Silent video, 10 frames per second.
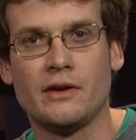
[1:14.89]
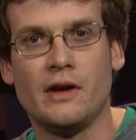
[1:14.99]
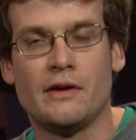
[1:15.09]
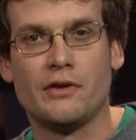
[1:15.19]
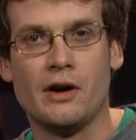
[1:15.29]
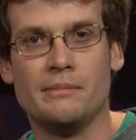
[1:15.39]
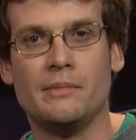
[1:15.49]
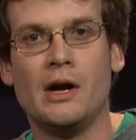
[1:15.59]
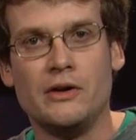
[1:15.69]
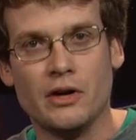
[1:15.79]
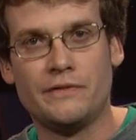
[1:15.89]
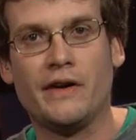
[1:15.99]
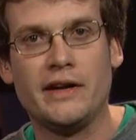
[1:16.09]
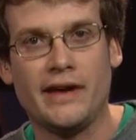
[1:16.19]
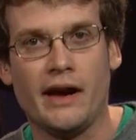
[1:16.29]
from
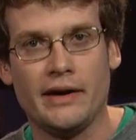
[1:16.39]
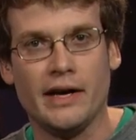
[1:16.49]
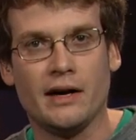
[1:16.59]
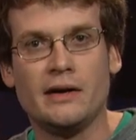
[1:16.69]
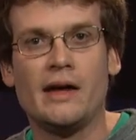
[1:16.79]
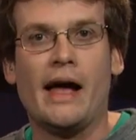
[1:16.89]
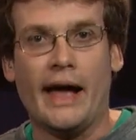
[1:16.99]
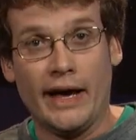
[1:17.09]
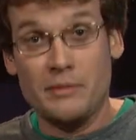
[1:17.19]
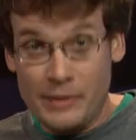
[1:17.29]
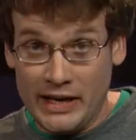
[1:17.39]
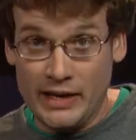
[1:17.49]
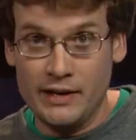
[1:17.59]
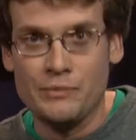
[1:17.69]
Nerdfighteria and me,